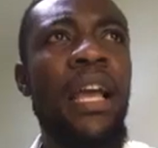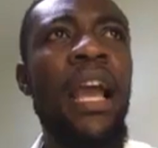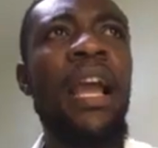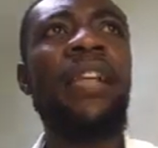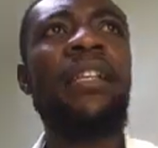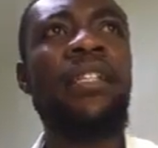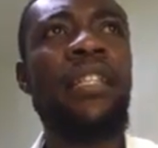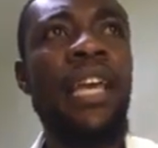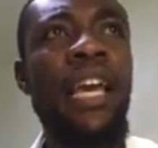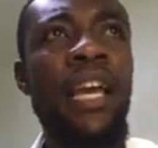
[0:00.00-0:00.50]

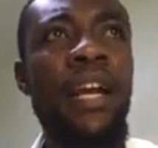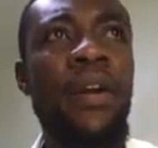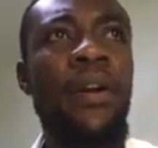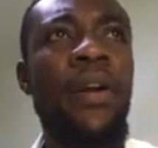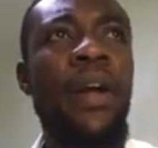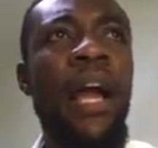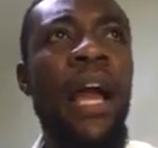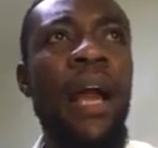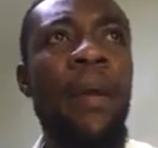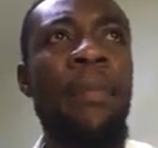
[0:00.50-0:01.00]
I'm check
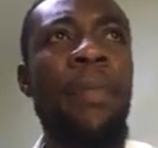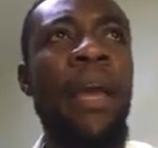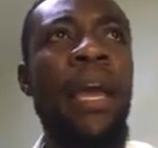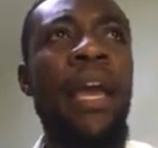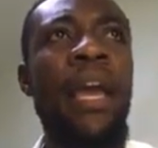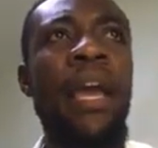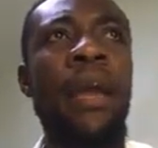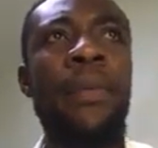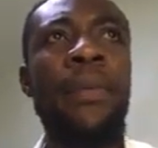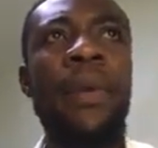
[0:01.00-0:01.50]
cry.
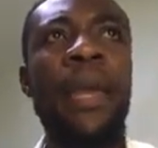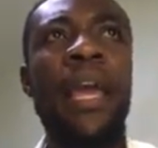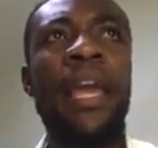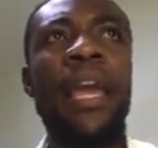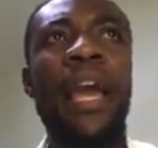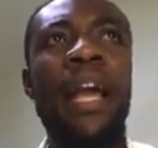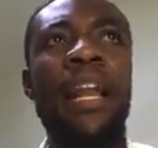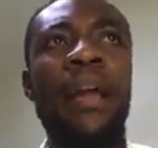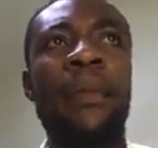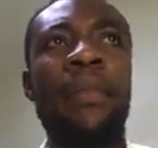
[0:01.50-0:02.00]
Be
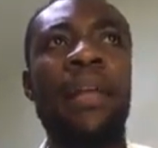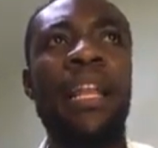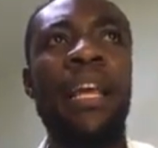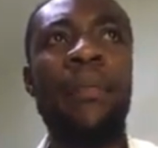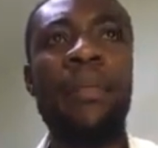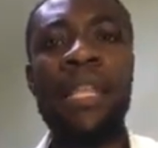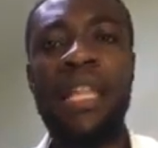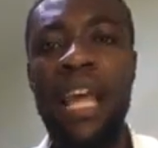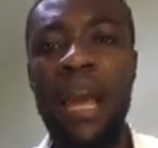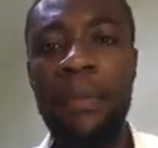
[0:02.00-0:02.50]
we are na
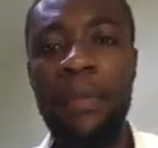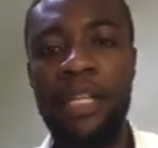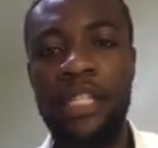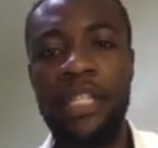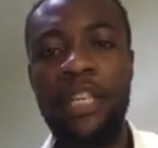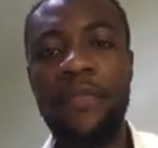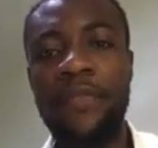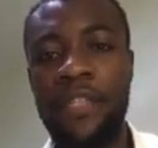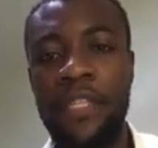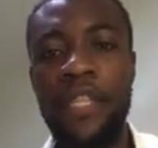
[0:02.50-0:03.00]
media minya me
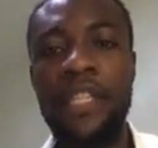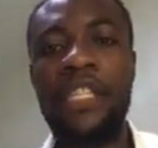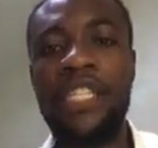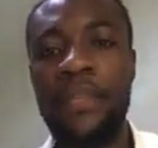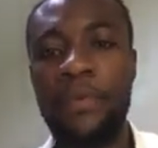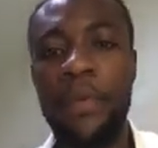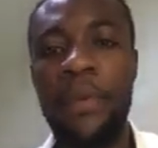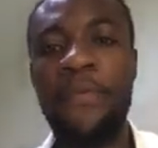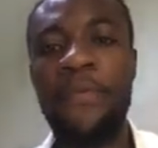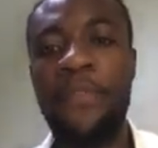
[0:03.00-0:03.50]
shift
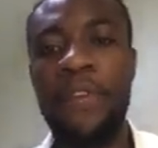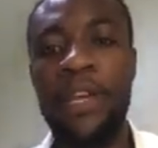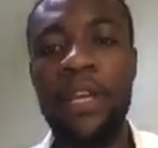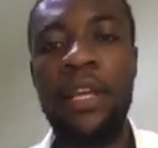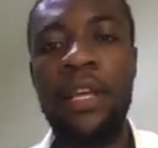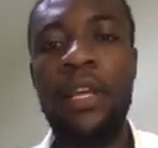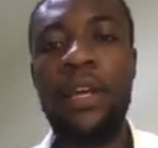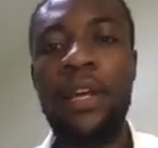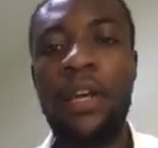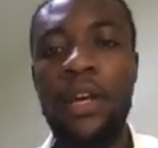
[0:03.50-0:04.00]
into me
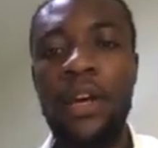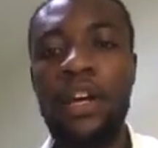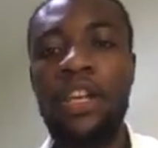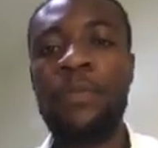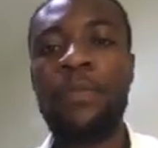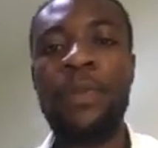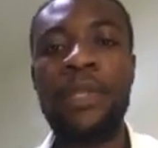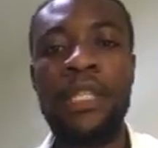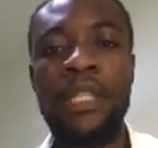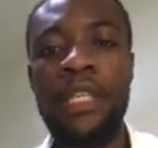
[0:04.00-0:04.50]
free
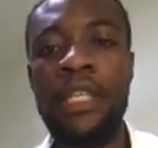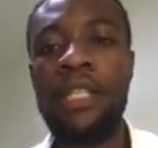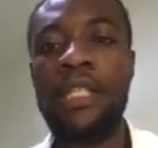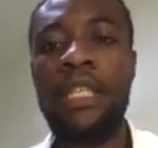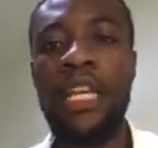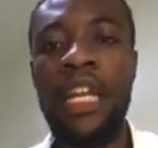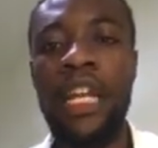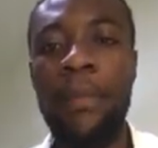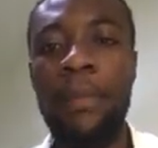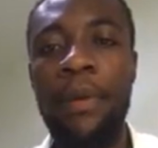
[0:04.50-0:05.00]
hospital
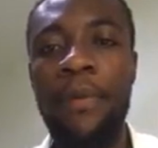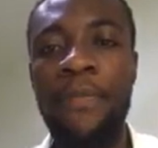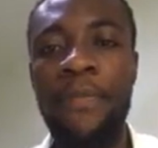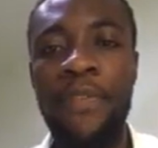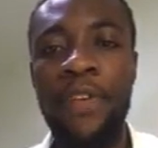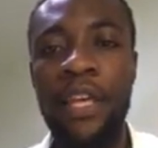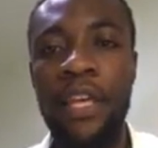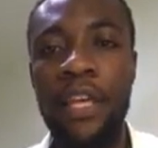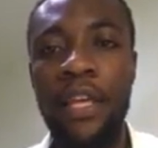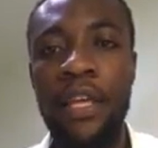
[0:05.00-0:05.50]
inside a
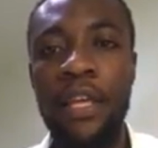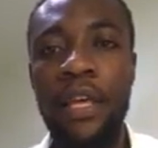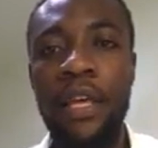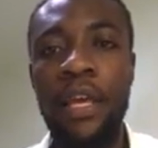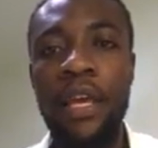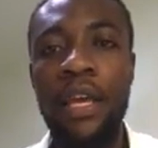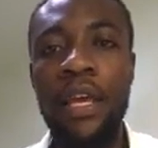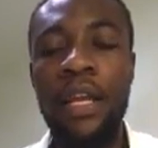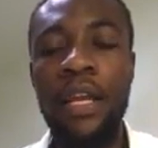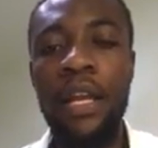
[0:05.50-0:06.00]
befee.
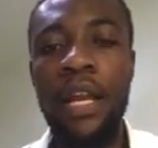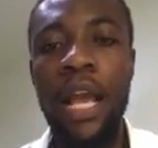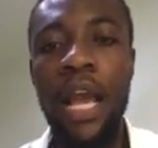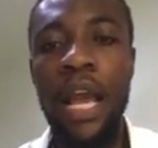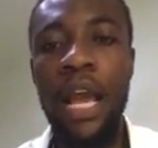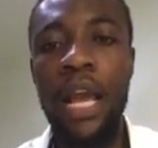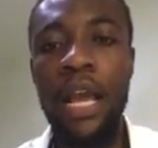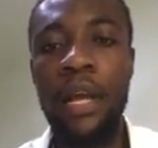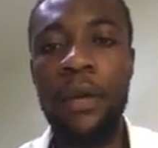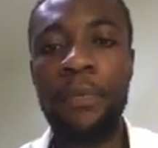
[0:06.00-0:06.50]

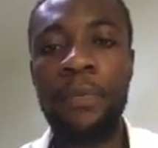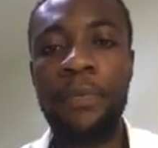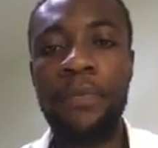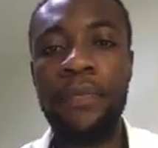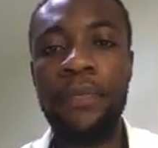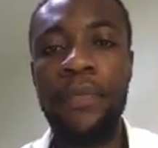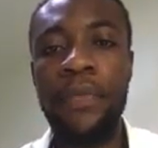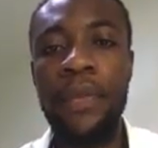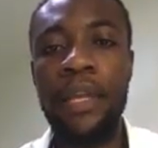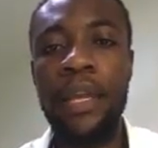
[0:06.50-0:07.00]
Na
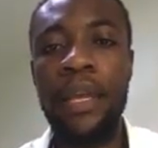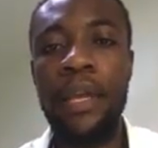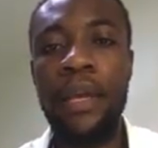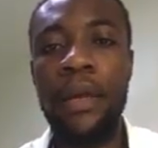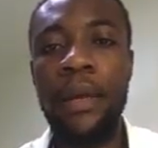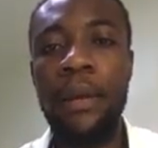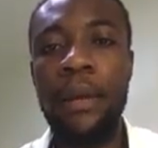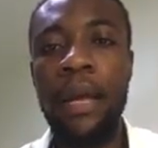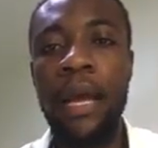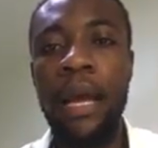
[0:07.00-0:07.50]

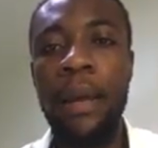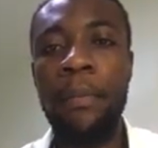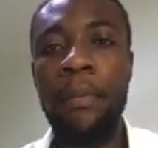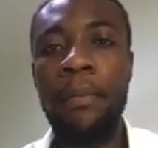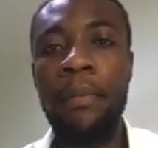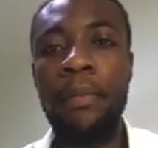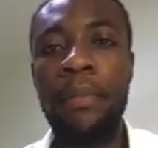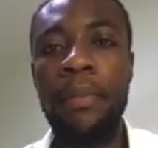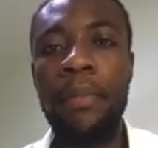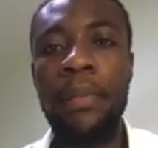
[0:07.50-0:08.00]

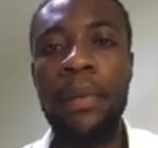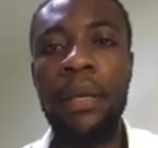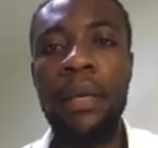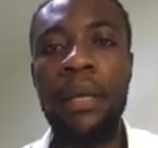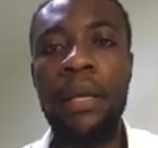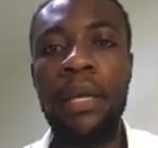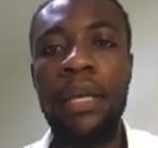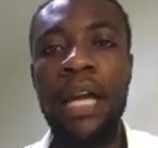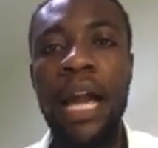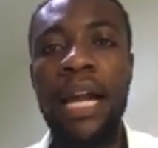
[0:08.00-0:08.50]

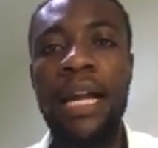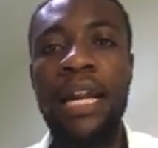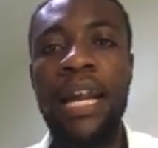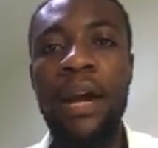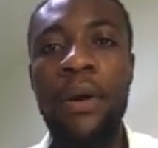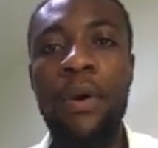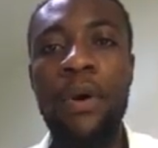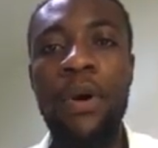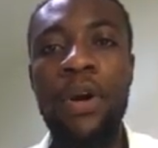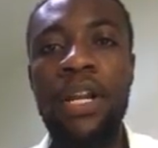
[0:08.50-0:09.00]

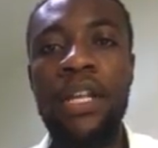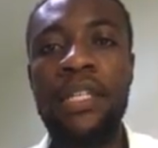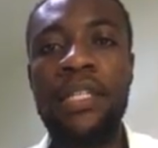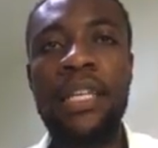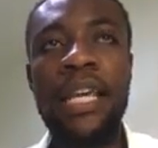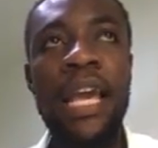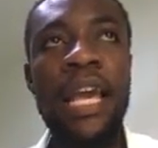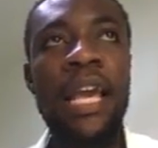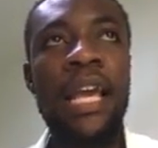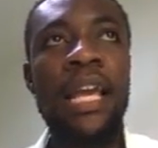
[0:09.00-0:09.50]
kakre o honi
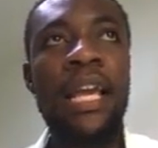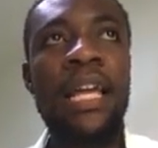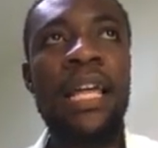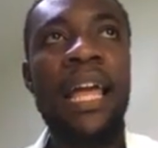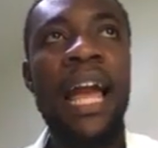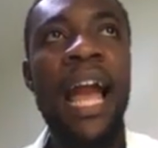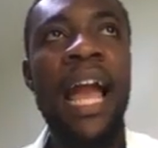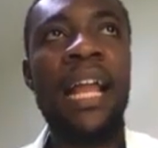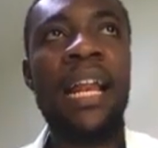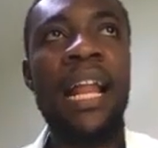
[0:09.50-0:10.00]
say
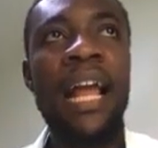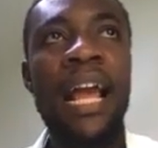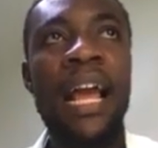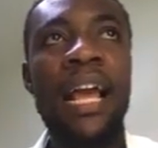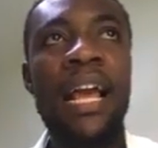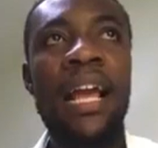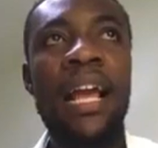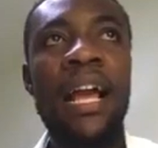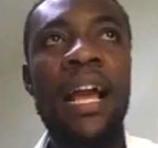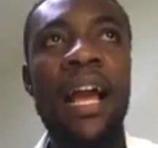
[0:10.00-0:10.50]

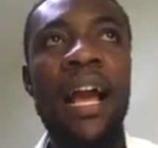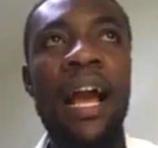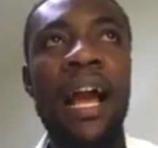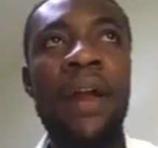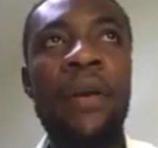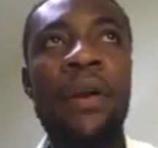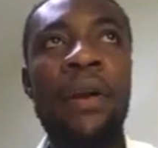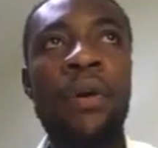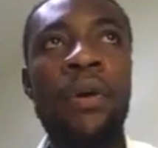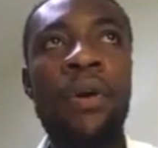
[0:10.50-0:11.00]
Ghana
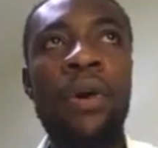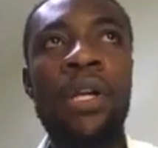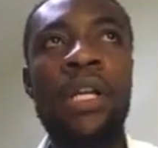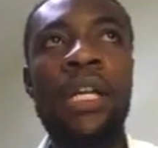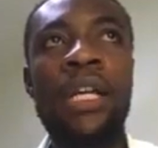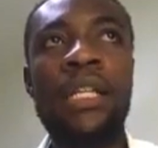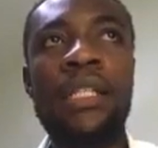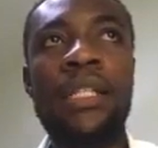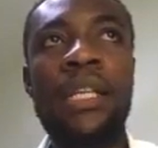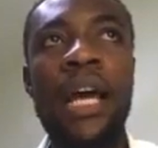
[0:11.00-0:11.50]
I
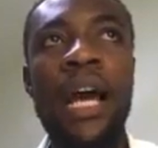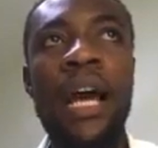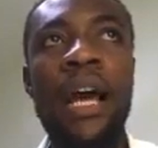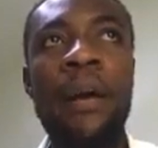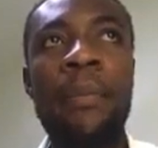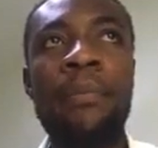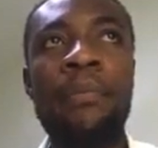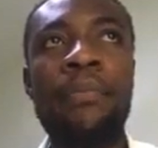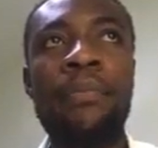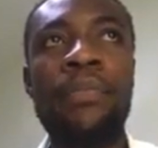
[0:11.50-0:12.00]
record this
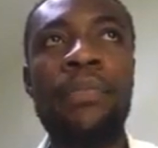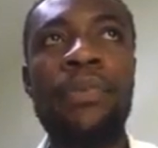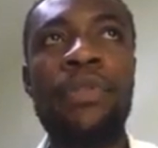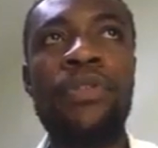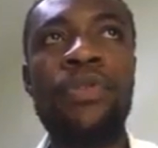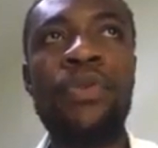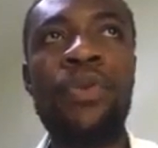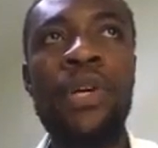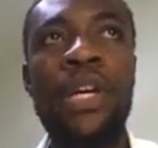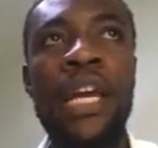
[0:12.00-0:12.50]

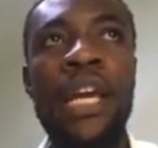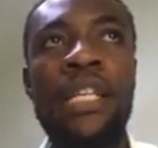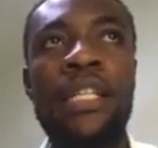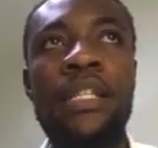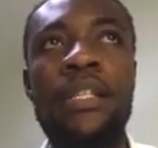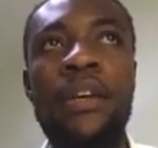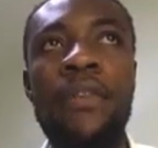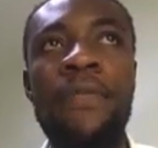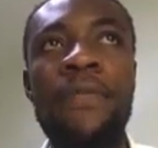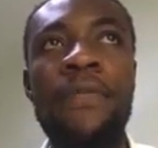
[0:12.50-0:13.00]
2
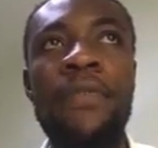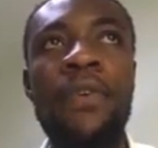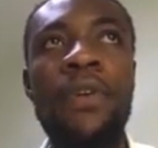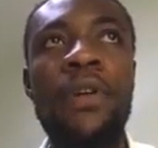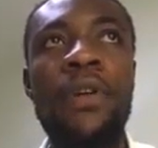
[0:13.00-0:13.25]
cases of